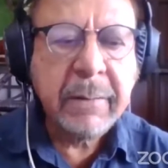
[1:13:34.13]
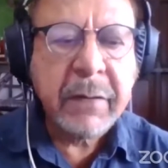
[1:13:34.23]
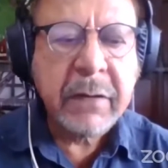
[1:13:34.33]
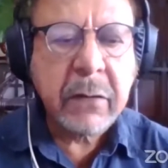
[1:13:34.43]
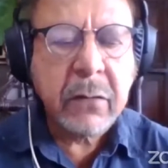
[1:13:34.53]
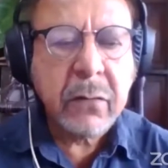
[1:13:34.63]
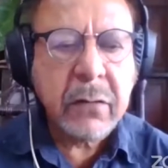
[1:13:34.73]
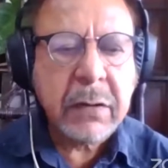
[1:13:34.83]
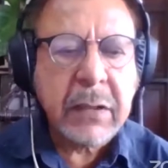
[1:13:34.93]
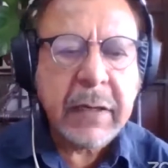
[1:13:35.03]
so uh,
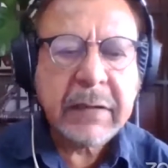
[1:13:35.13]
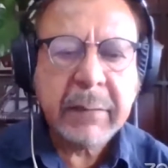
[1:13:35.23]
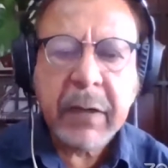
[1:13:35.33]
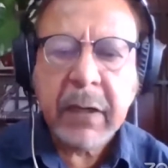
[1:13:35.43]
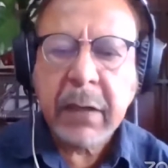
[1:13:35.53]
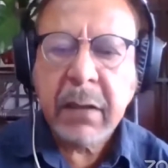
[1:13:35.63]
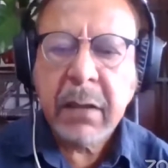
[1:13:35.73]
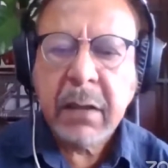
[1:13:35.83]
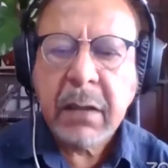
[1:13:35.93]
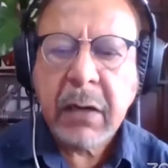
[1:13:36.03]
that's something
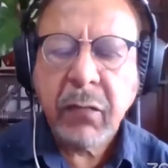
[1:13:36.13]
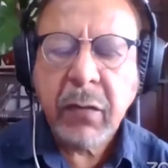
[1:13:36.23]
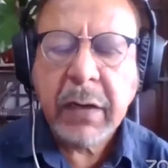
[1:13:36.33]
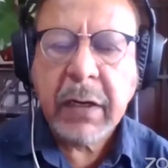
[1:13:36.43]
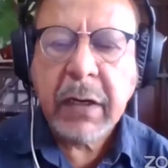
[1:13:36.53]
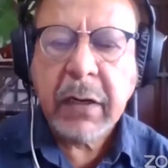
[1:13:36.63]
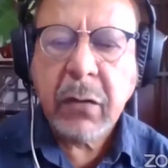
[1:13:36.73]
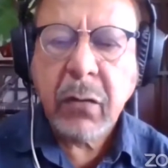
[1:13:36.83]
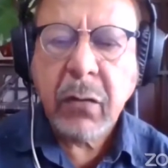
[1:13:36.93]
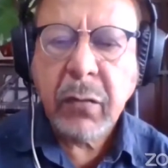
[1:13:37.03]
that we
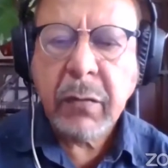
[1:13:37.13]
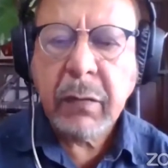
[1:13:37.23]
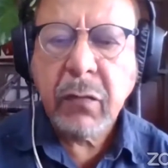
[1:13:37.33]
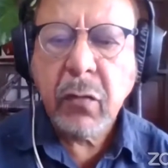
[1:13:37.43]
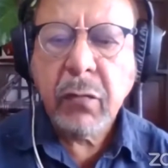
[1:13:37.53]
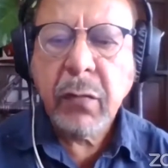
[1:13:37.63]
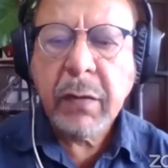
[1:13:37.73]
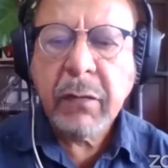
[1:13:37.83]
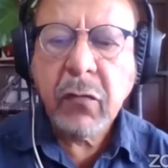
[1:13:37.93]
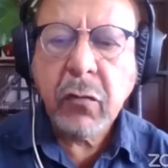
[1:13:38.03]
need, we,
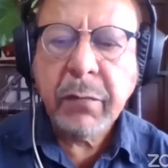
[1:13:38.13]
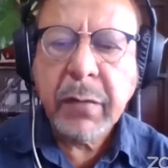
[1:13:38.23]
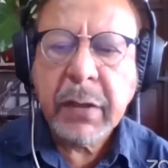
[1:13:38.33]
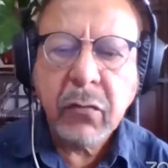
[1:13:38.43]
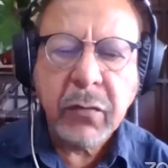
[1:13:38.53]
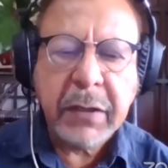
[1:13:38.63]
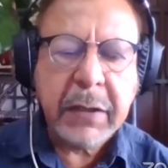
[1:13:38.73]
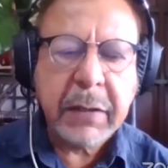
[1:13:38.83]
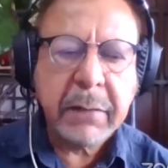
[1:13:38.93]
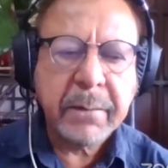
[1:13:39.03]
we would be
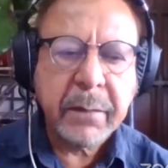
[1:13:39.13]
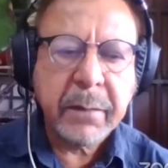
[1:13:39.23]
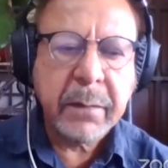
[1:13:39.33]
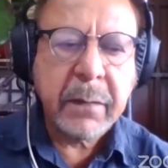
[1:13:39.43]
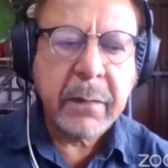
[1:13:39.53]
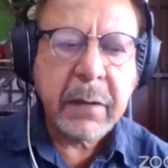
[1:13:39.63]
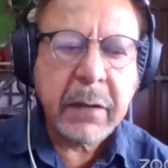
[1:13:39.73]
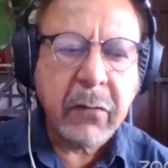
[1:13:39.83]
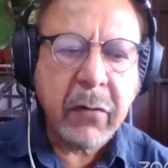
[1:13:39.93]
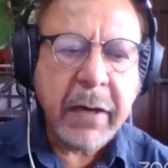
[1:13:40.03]
doing
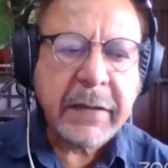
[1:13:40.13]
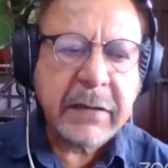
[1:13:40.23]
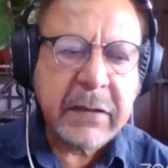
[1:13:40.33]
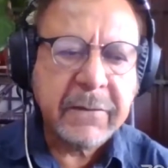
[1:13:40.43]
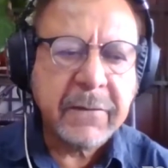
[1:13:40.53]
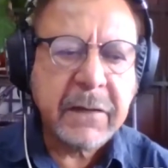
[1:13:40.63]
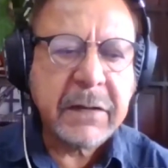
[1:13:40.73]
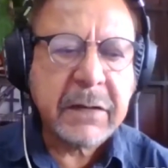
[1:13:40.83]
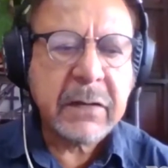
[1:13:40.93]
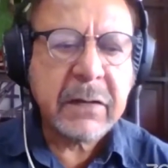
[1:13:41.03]
a great
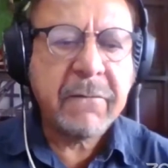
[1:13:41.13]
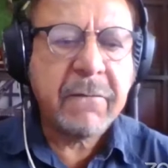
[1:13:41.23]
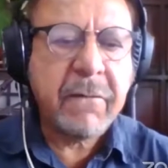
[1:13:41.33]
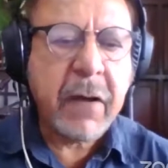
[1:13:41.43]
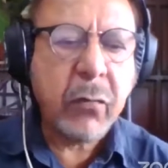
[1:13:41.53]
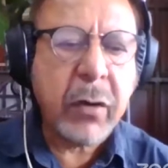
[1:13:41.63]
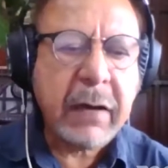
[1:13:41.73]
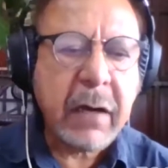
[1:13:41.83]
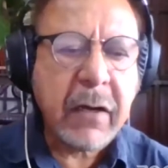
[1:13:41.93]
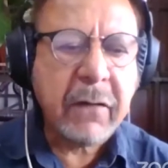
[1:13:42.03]
service if when we
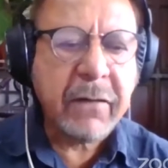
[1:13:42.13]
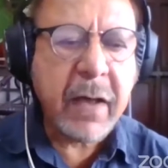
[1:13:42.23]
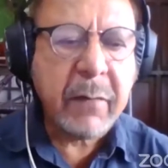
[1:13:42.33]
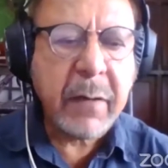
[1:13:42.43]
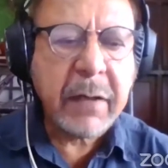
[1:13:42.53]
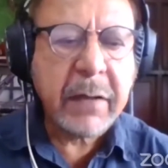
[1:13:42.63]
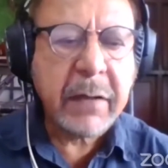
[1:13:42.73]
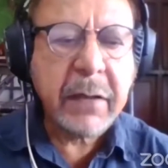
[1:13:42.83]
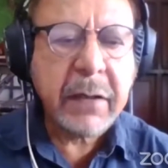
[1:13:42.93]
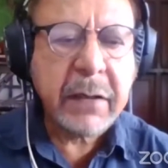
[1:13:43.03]
identify
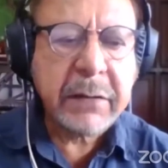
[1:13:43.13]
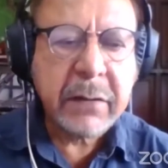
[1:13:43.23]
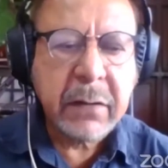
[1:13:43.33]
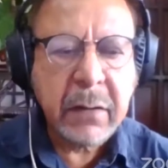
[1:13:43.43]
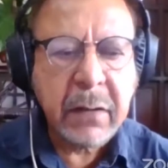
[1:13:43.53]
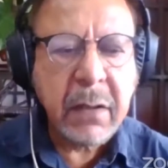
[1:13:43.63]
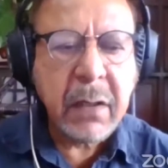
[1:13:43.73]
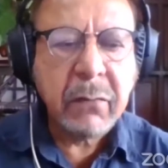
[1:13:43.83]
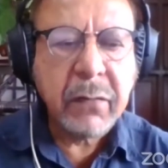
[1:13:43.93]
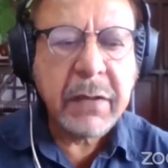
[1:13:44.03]
materials, uh,
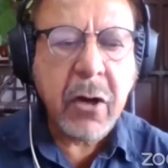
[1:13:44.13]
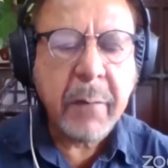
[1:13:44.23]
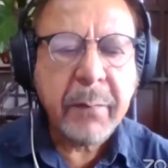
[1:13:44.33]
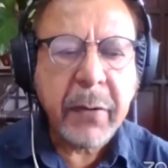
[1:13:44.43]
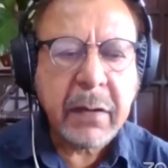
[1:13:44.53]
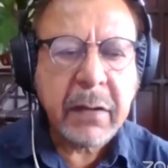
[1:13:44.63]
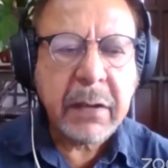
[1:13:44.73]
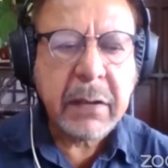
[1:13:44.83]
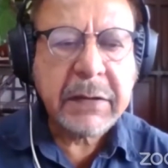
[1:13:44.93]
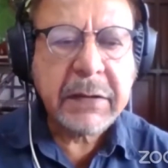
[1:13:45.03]
we drop it.
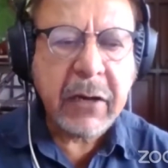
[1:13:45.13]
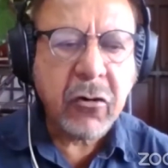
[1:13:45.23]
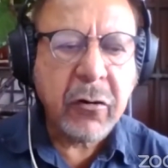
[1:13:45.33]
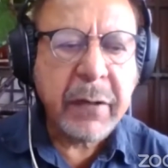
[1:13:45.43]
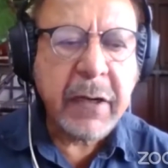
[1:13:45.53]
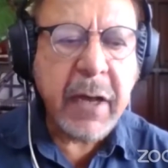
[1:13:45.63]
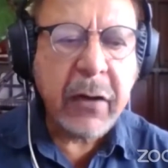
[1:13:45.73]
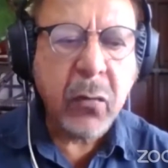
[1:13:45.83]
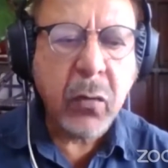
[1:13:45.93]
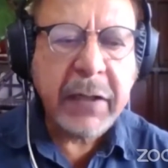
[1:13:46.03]
Uh, this can only be
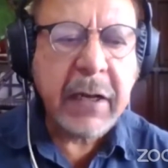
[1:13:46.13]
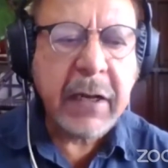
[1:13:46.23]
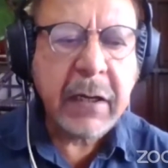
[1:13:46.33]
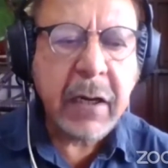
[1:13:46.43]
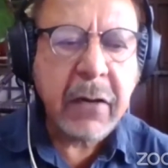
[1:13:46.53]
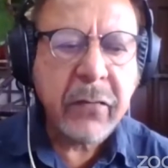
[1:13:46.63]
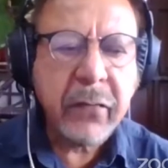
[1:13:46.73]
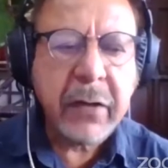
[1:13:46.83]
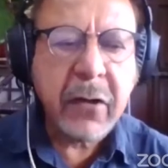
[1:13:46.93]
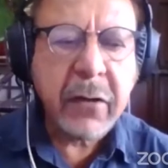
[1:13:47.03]
done within a
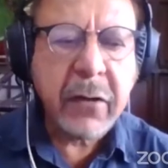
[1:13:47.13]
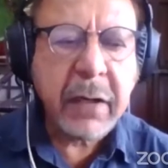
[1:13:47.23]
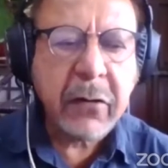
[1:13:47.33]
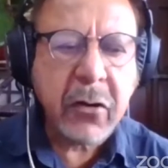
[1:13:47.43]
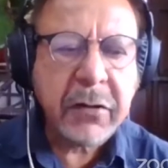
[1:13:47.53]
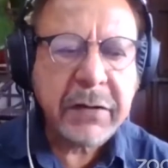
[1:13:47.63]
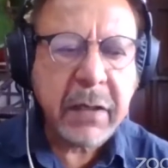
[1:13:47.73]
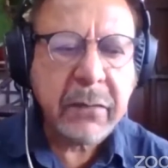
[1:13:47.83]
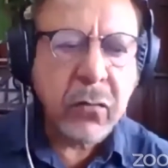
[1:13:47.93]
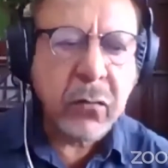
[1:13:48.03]
country, not across
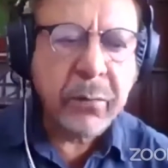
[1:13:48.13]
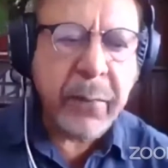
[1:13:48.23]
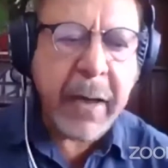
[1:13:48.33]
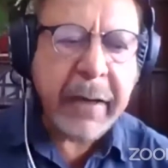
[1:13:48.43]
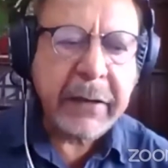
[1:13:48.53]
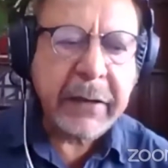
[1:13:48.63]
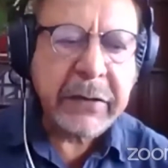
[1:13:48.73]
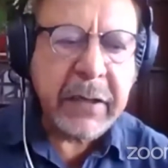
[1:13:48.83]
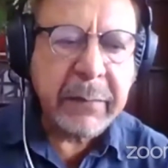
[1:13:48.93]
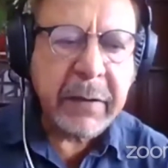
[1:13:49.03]
countries, uh,
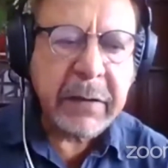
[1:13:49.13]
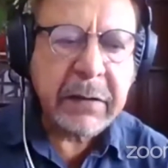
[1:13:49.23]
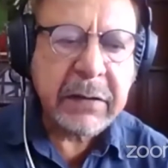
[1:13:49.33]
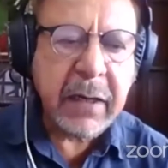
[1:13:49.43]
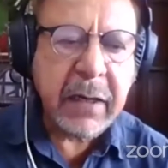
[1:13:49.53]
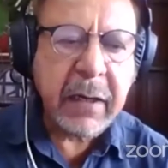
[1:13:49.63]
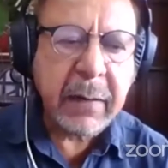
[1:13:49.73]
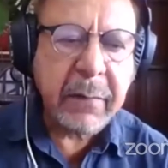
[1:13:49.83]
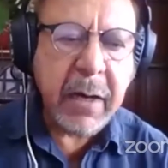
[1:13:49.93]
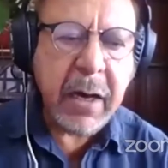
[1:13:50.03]
to package them and
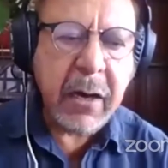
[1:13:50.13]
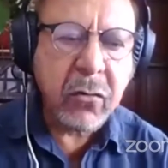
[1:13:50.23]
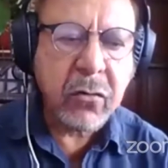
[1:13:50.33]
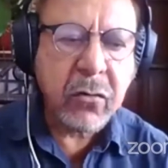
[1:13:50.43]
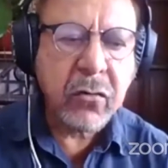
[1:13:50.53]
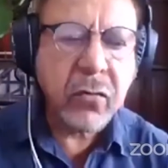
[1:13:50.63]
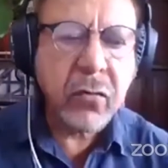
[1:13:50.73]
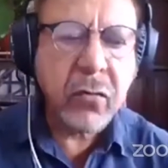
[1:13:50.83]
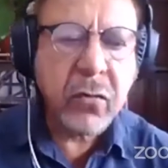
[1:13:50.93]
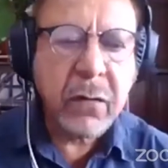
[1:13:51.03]
send them out
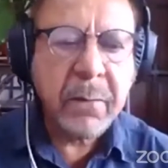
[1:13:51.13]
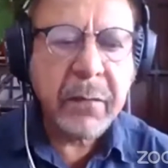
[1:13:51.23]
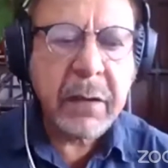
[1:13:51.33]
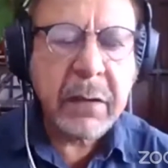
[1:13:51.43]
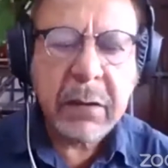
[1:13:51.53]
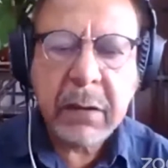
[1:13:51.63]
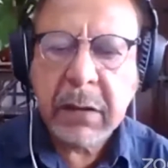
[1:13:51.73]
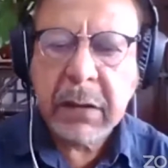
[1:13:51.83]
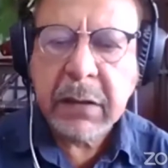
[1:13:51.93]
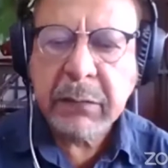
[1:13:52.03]
to the
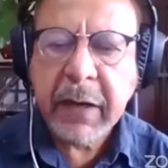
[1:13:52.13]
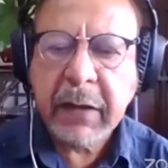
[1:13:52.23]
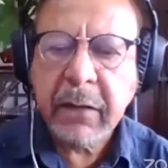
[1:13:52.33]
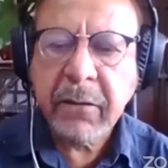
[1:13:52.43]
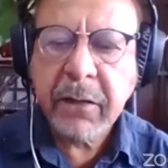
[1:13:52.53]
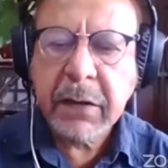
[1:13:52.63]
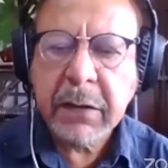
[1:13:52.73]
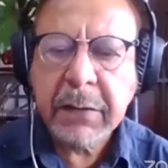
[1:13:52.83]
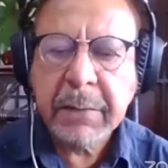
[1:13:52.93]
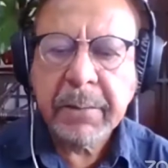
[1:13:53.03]
uh, respective uh,